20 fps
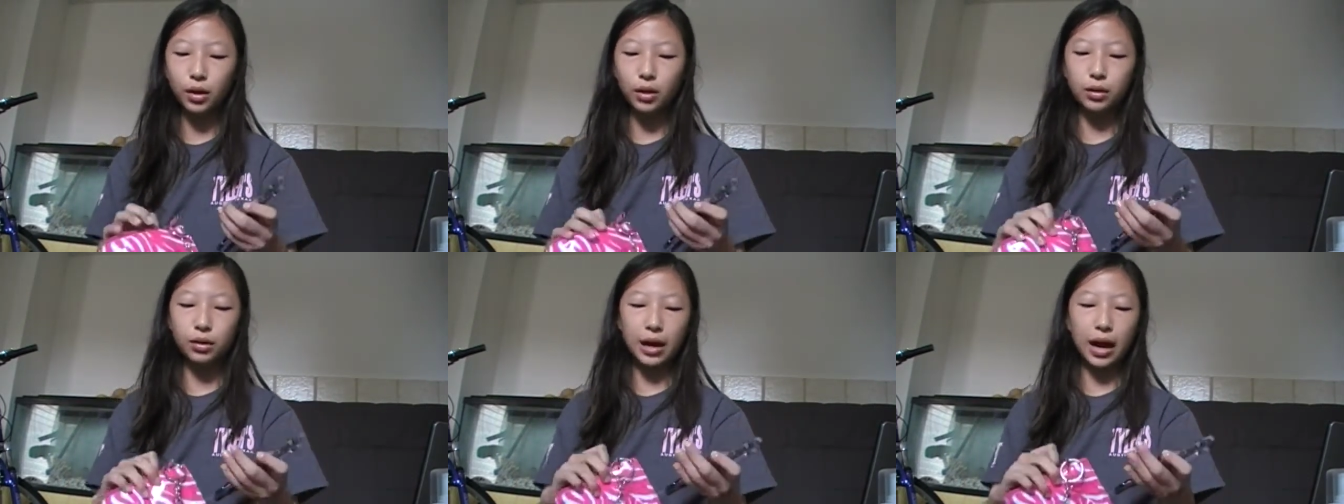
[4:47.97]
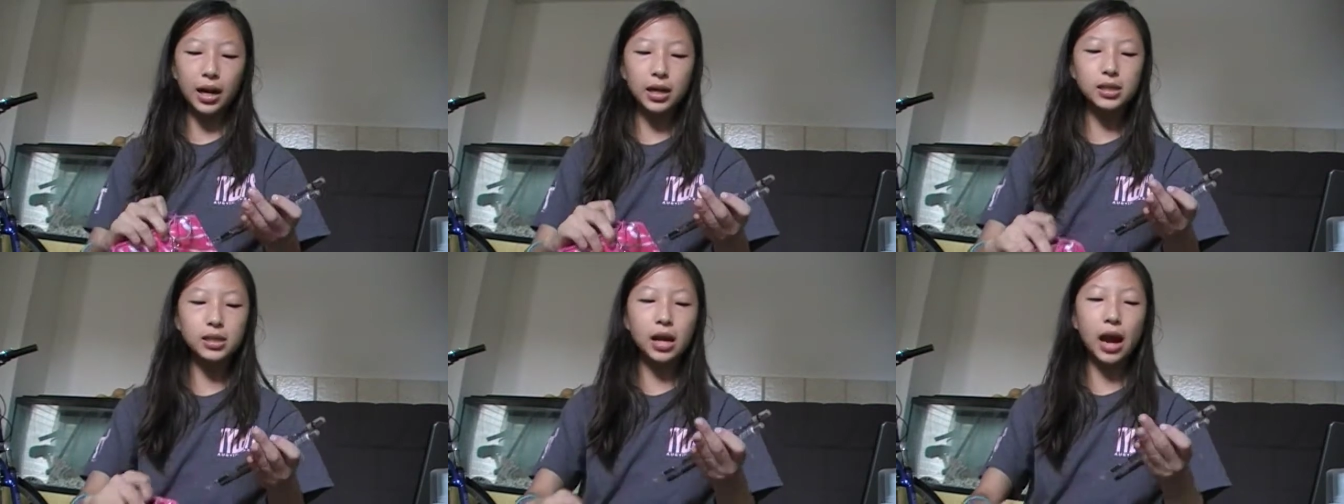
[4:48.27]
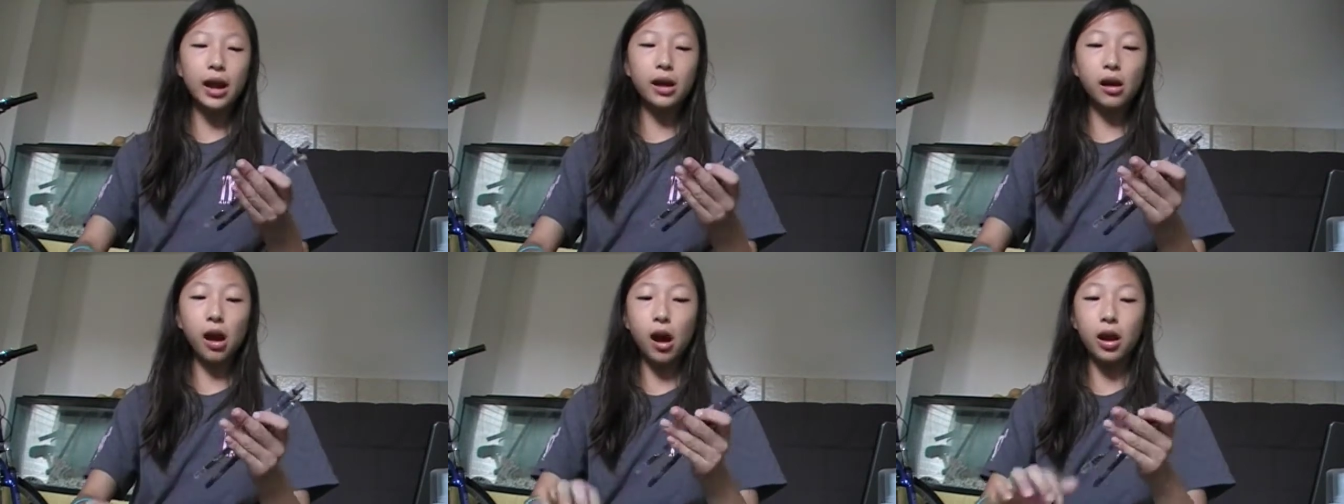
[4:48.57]
Next,
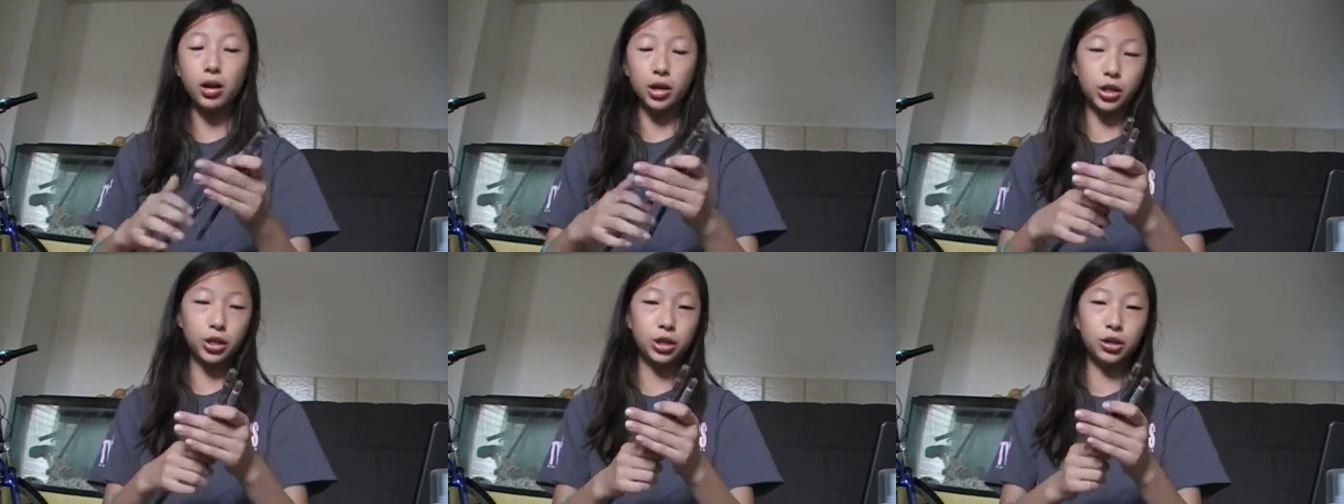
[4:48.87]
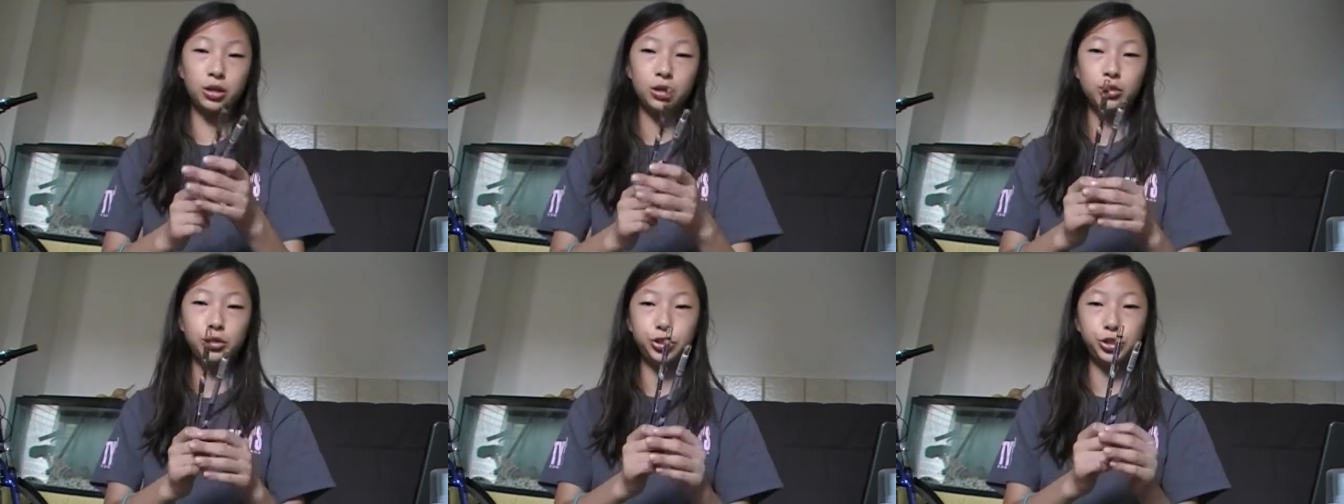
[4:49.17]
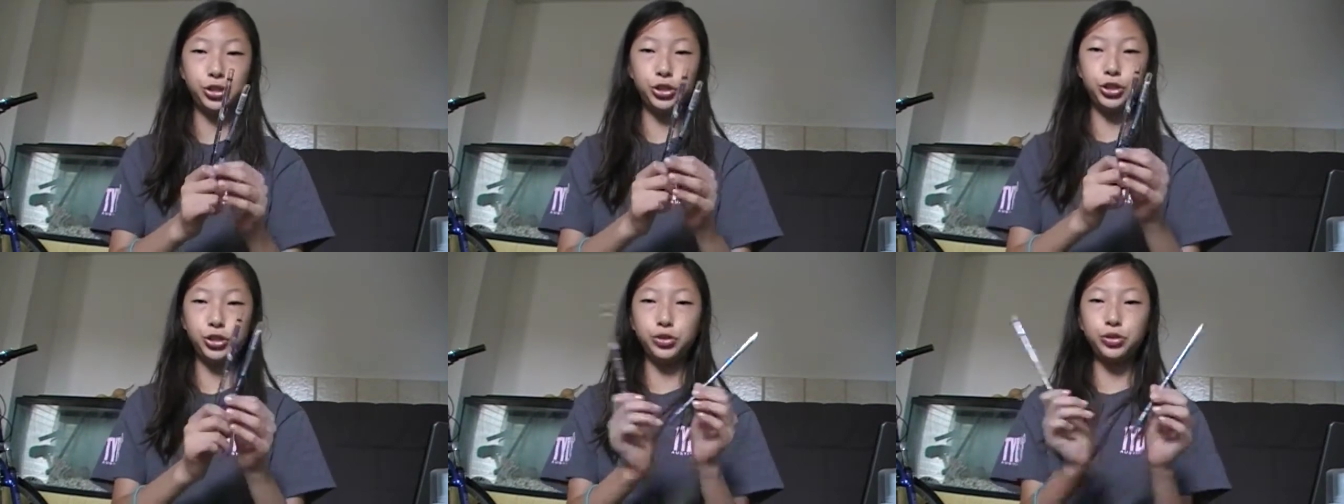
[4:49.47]
I got her
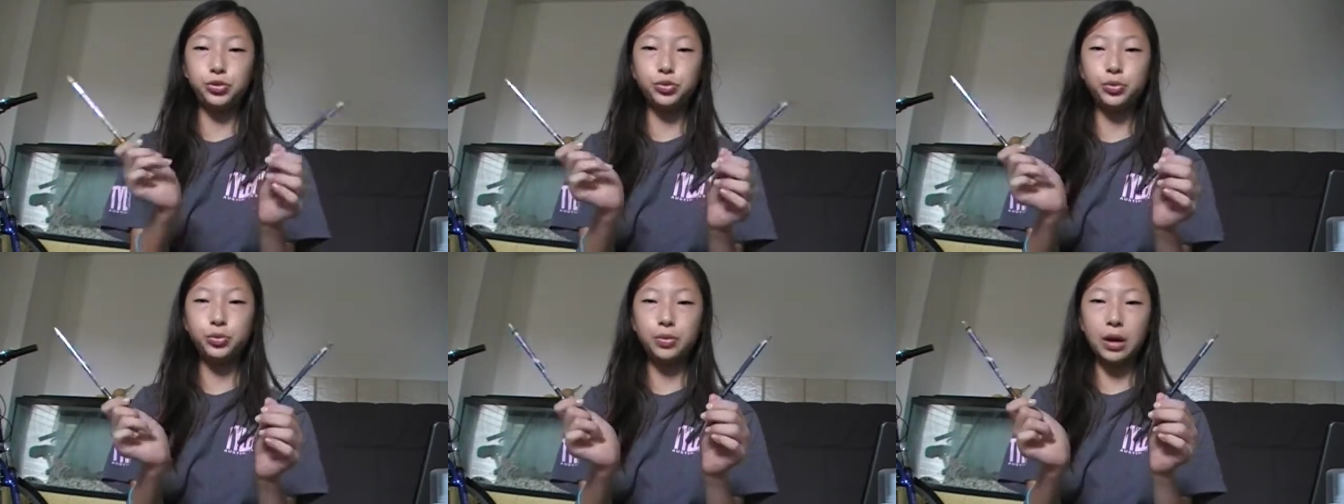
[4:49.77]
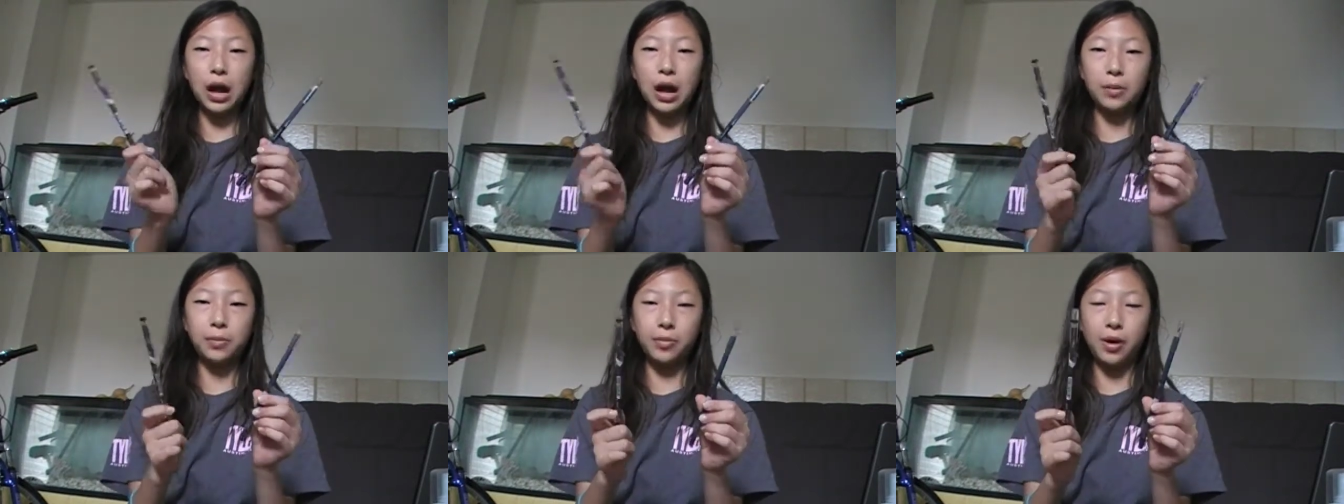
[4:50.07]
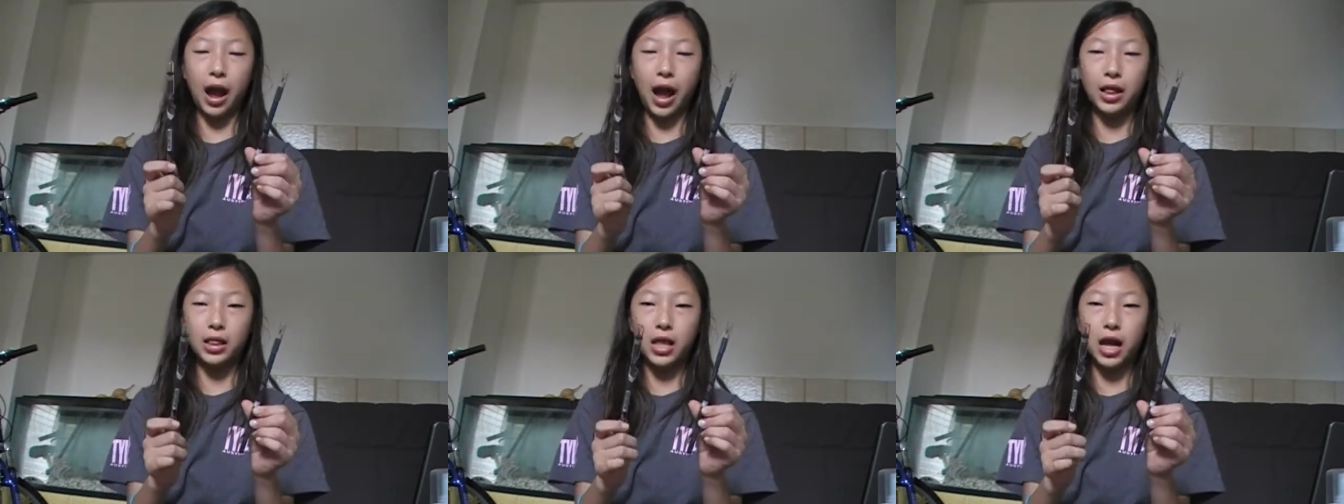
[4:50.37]
two um,
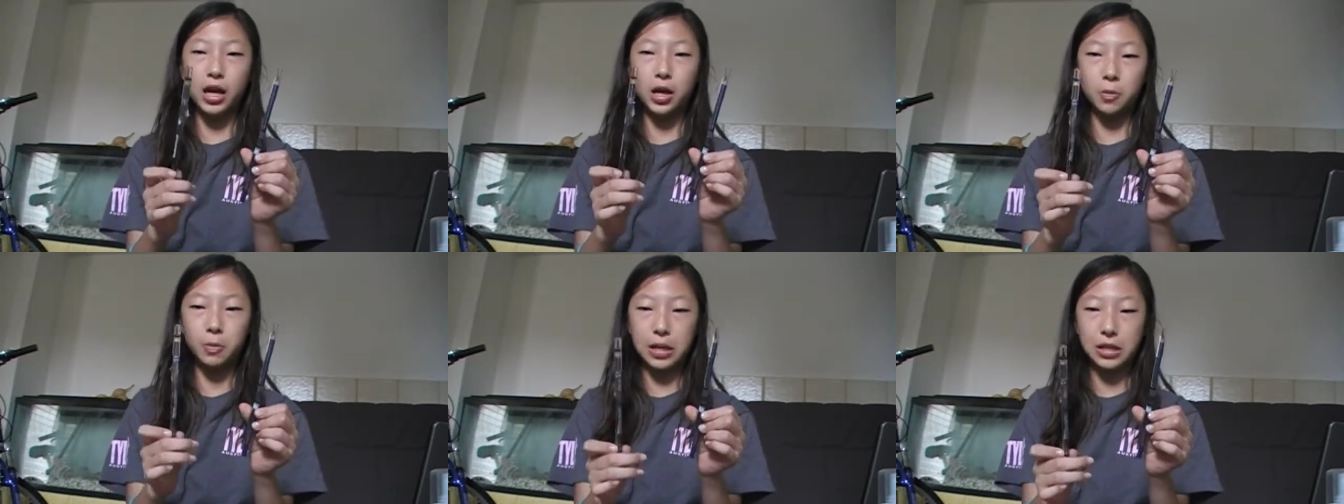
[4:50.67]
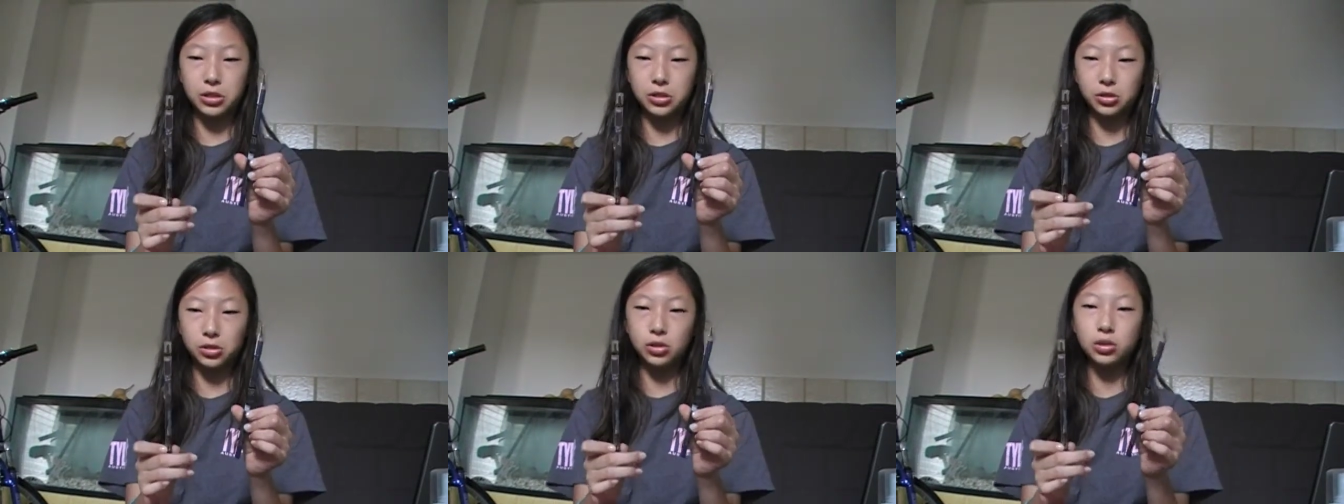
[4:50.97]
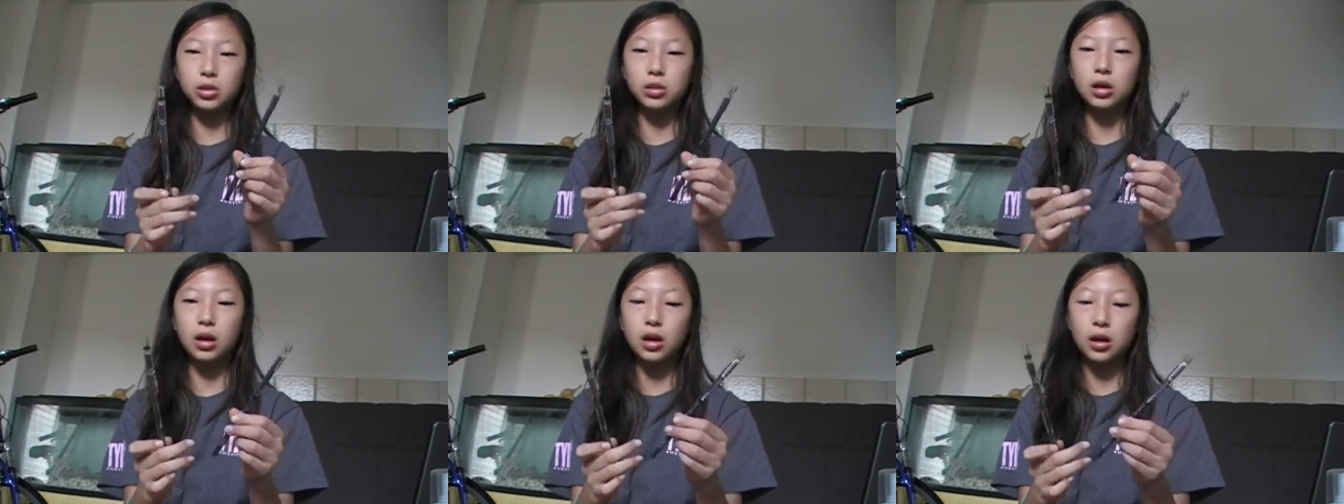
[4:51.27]
eyeliner
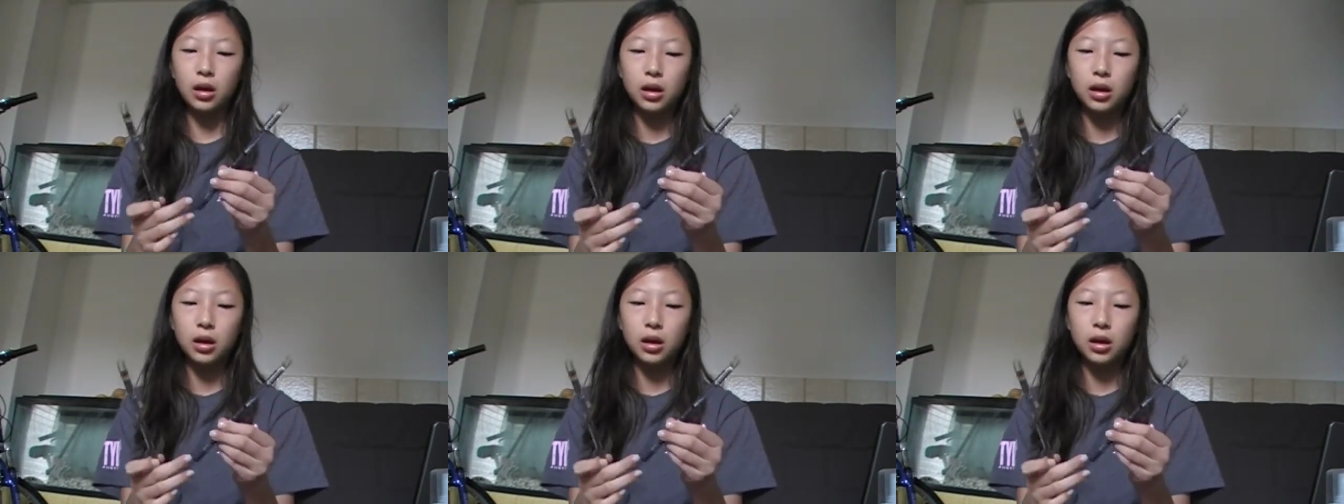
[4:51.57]
pencils,